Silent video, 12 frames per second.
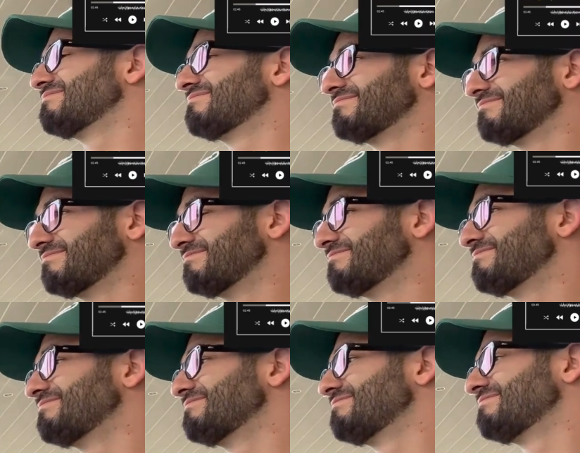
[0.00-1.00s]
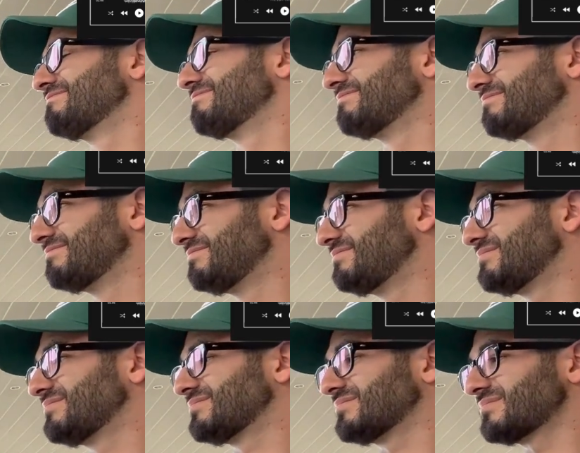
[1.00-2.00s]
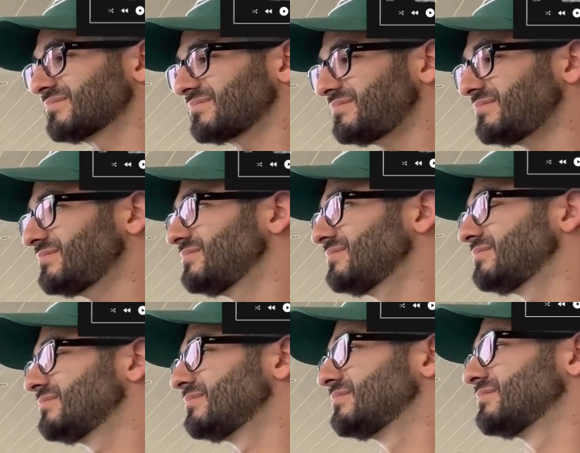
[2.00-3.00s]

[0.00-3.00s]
No words are spoken by the person on screen.